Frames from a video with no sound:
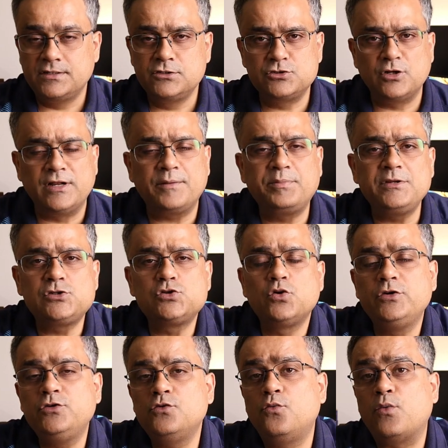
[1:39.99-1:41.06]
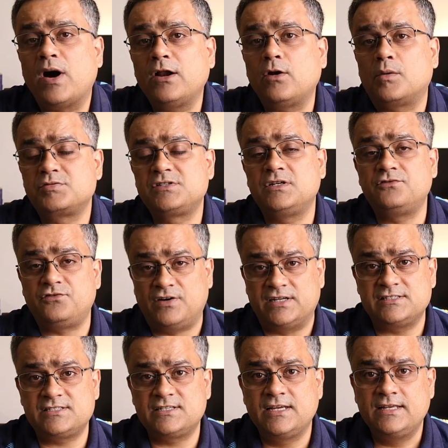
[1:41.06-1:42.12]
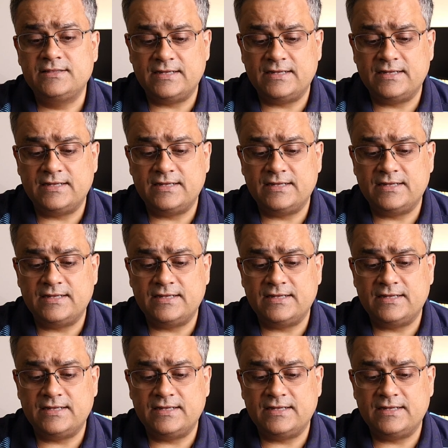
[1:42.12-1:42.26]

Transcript: So let me show you one option first,